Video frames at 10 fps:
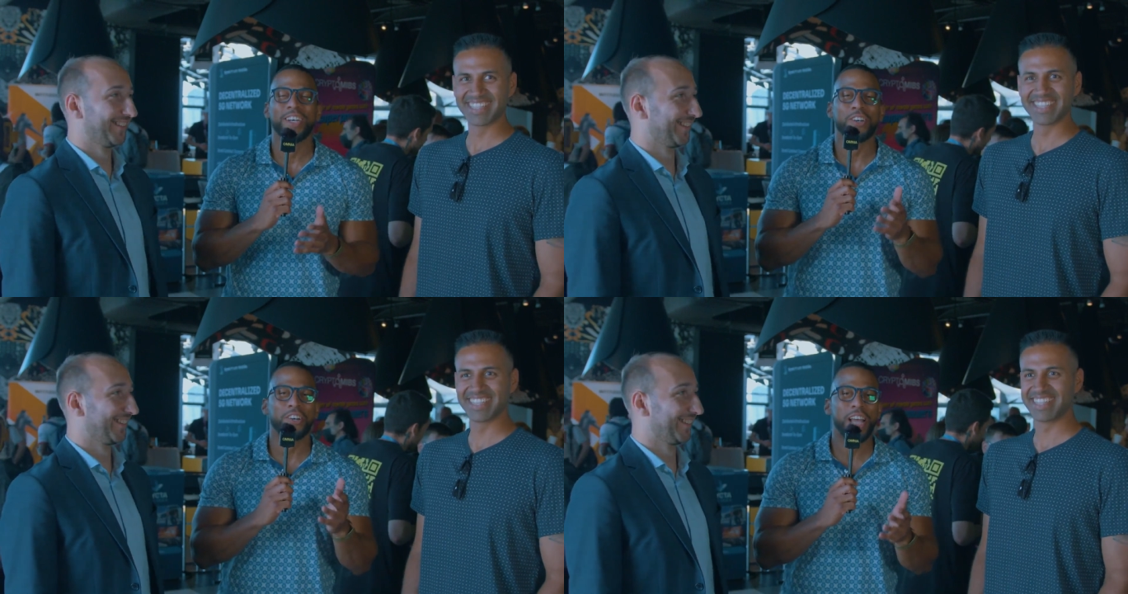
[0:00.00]

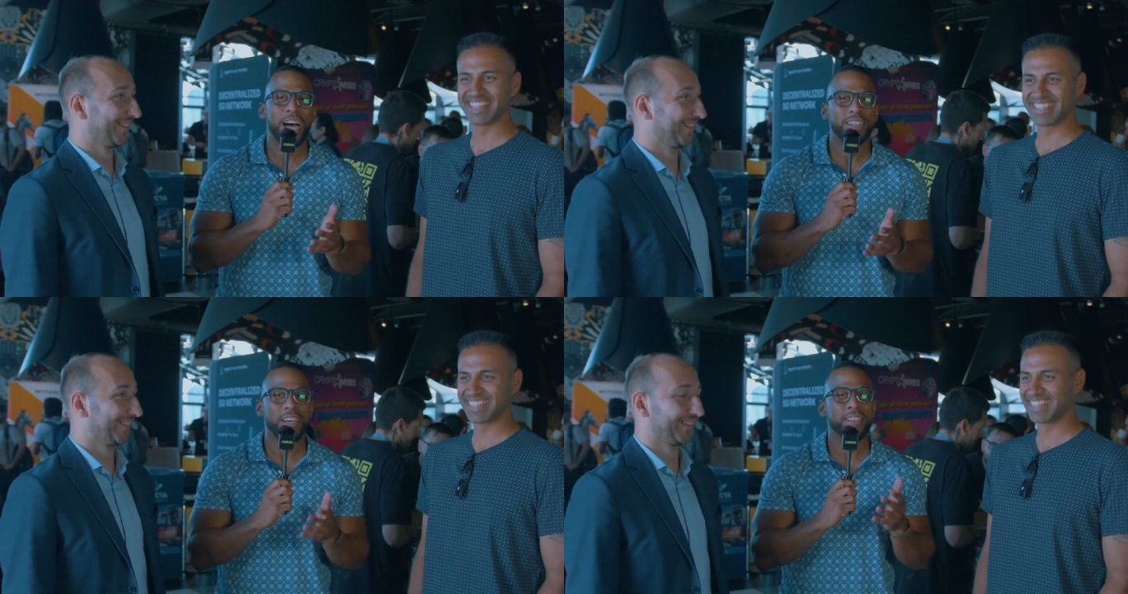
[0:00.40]

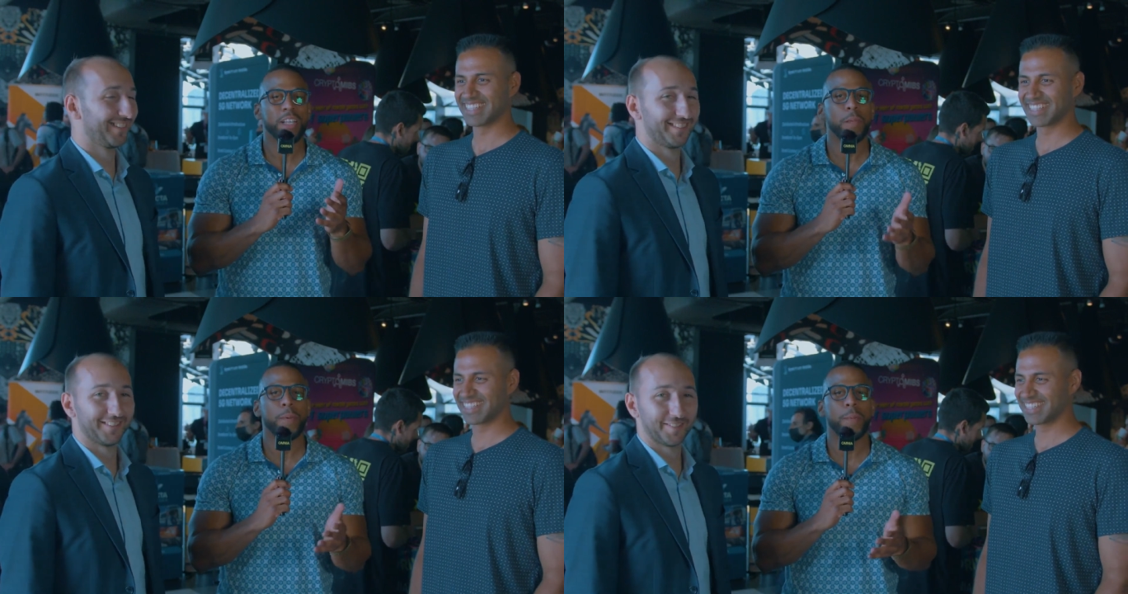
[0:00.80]
Speaker 1: Kunal, tell us a
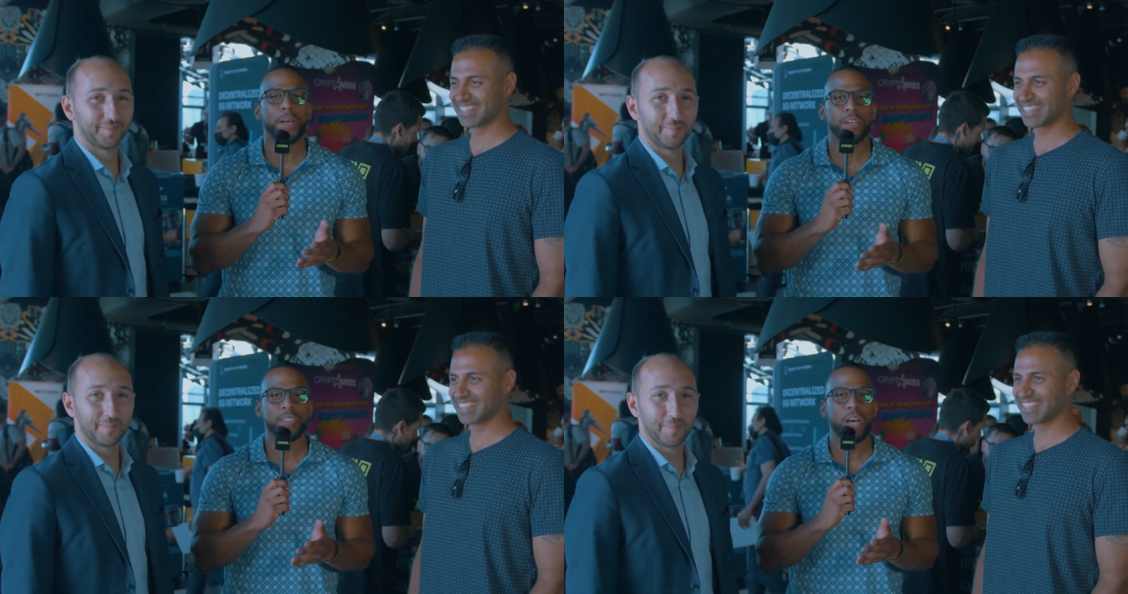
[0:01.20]
little bit
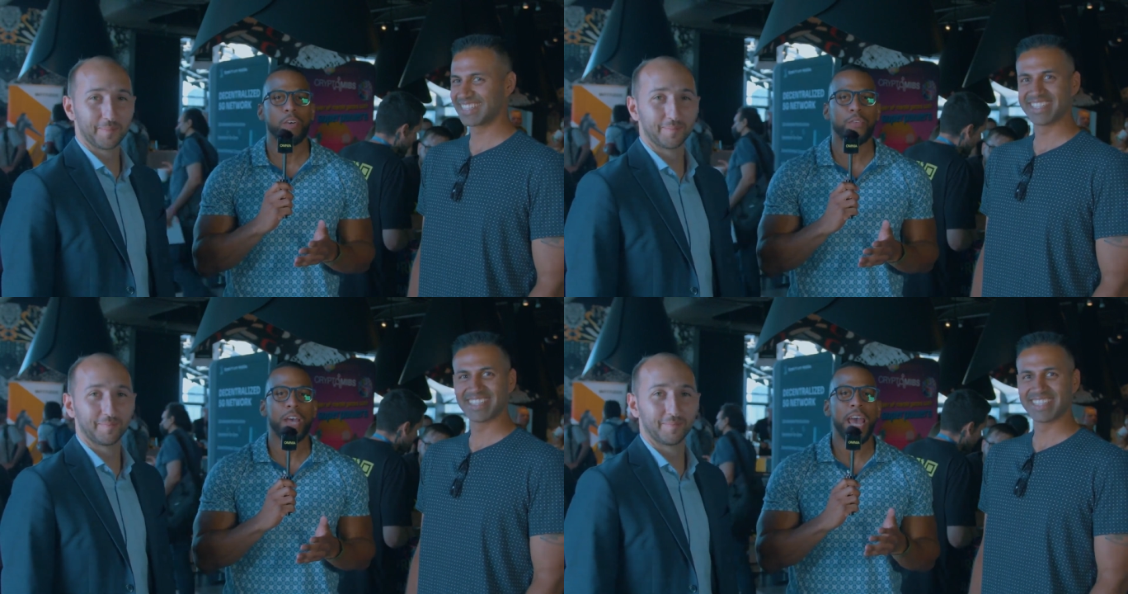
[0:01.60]
about
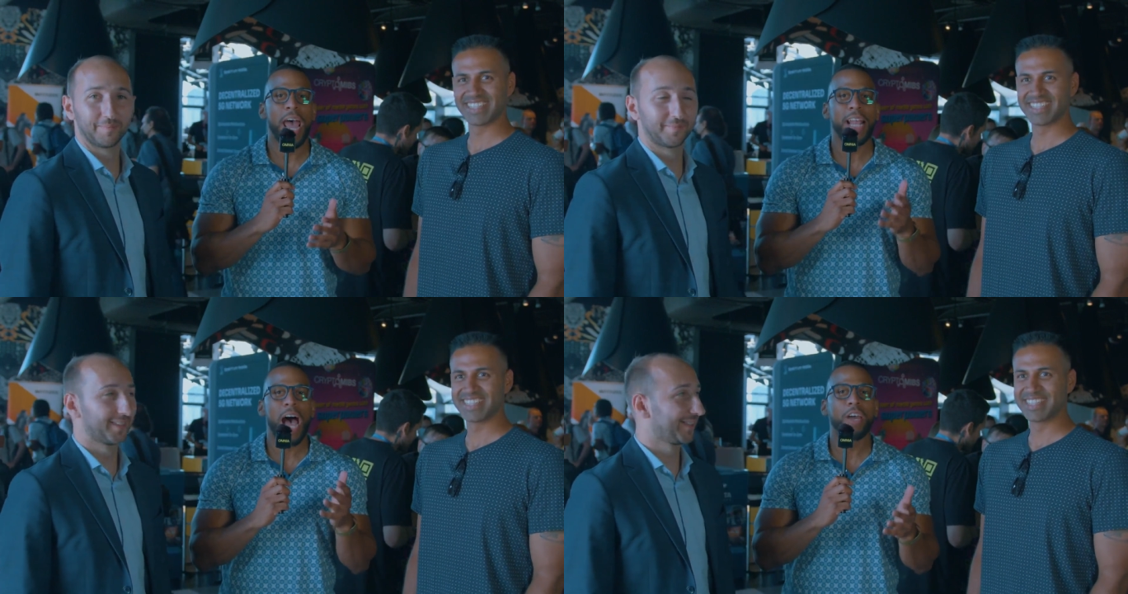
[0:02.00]
yourself
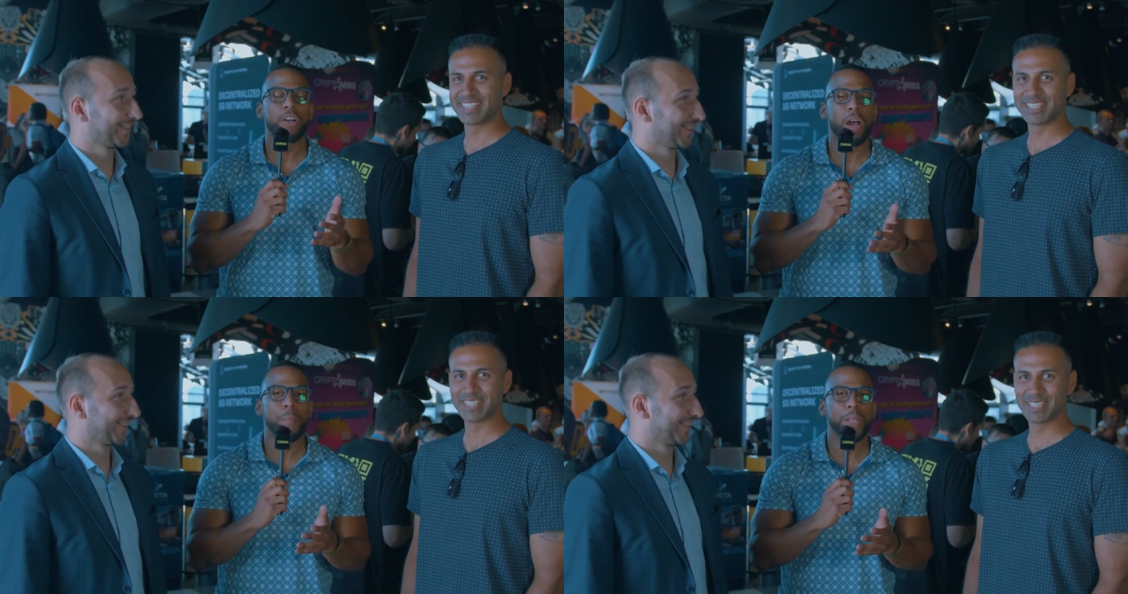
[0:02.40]
and how your
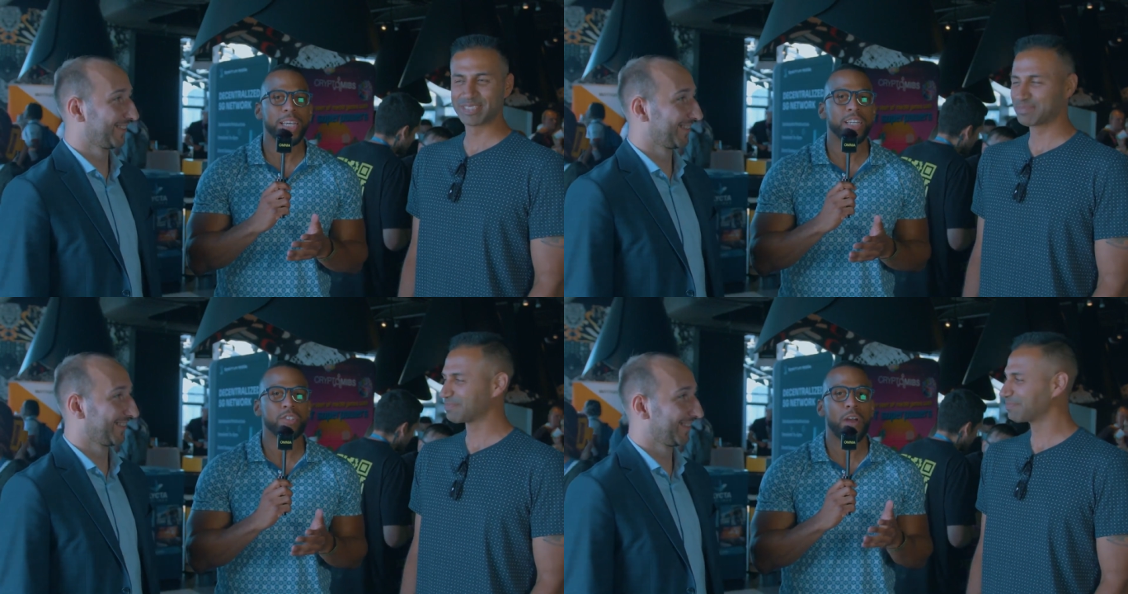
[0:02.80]

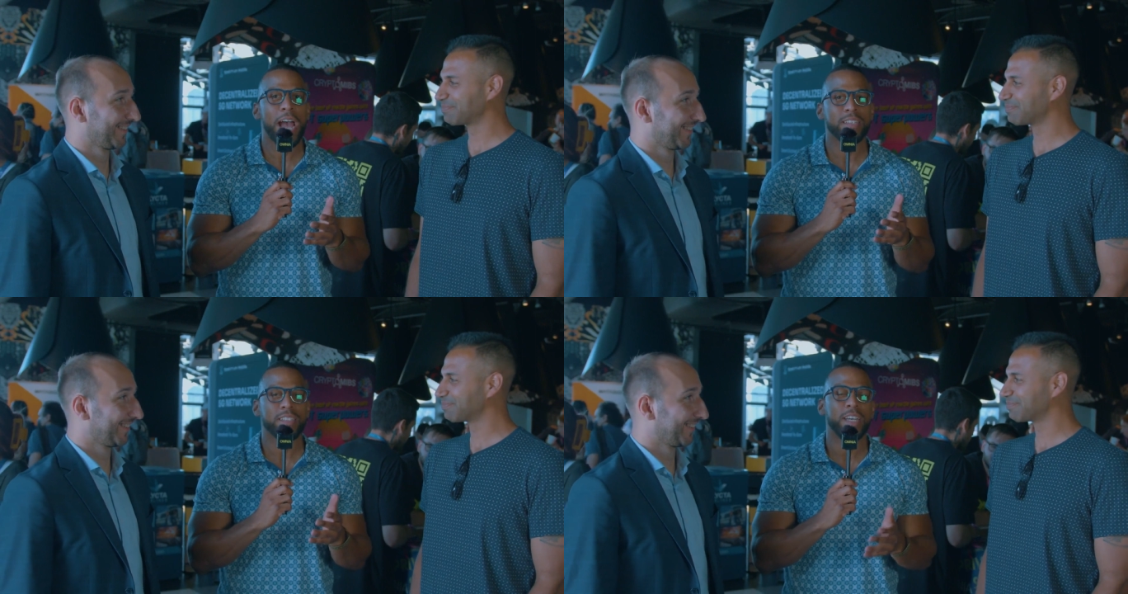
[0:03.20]
company
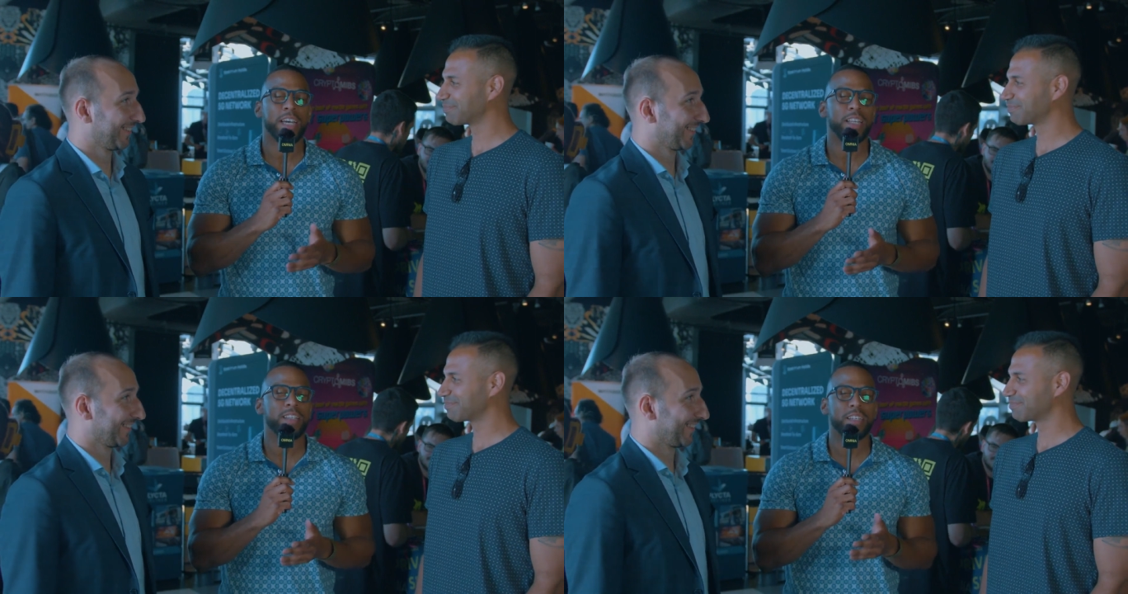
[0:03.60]
interacts
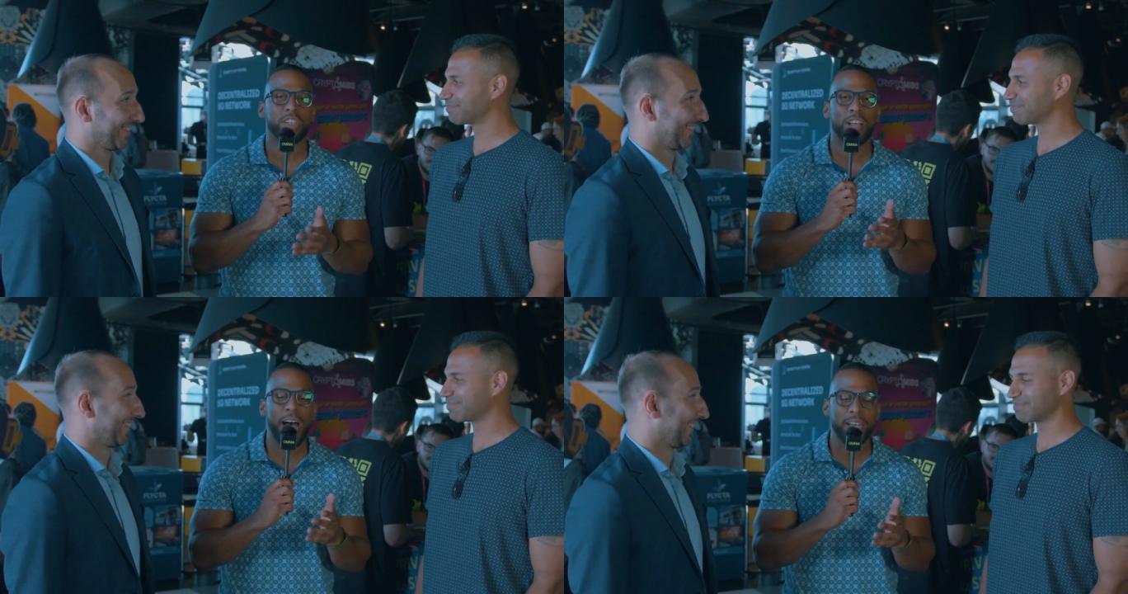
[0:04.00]
in the
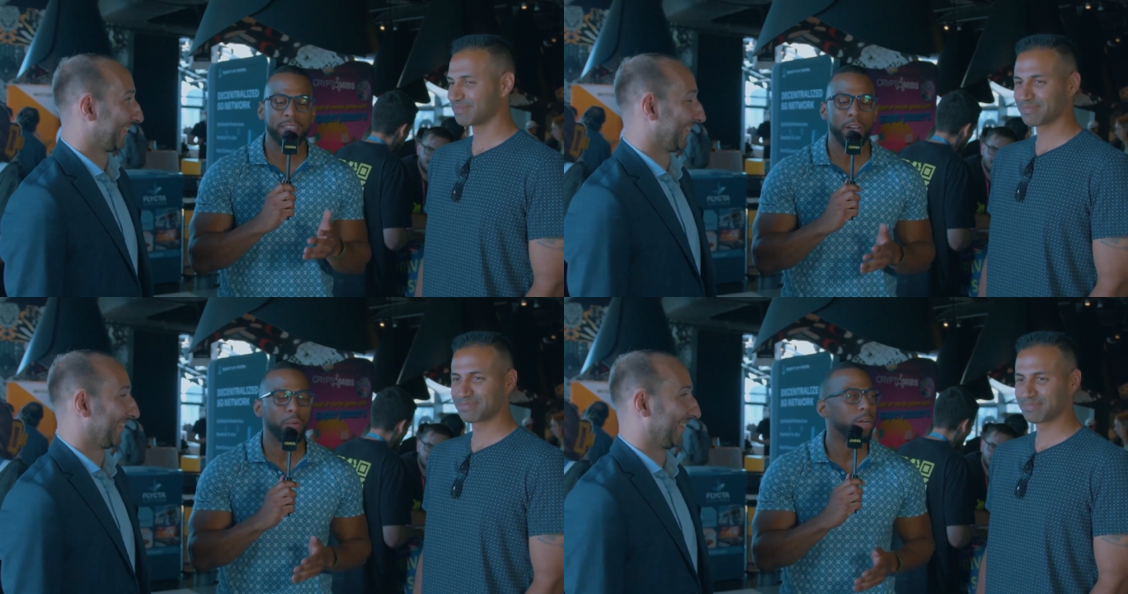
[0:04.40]
digital
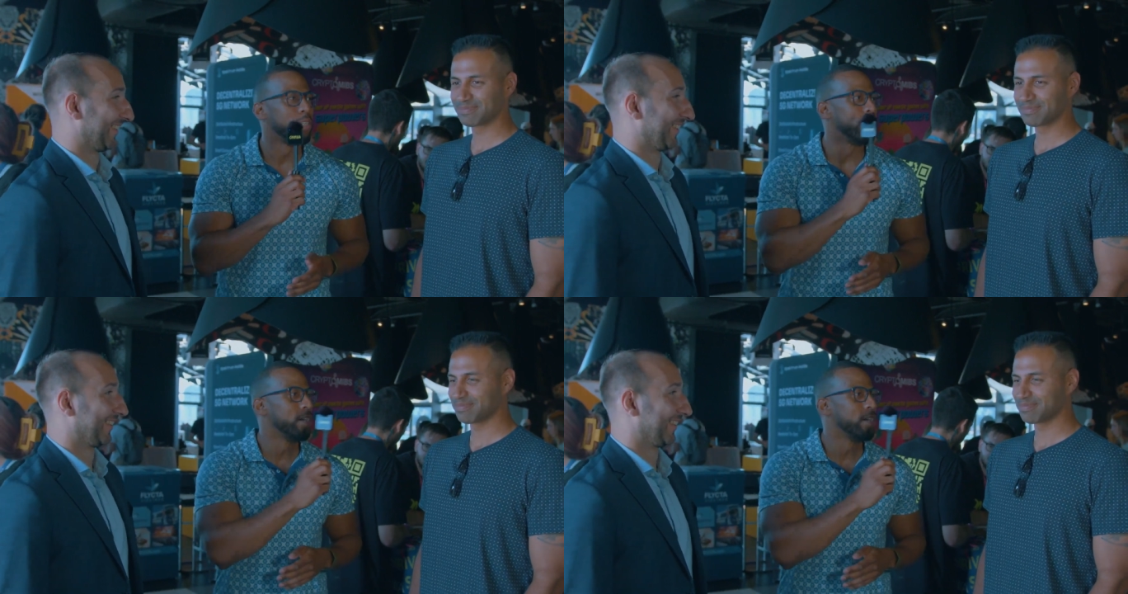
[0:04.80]
asset world.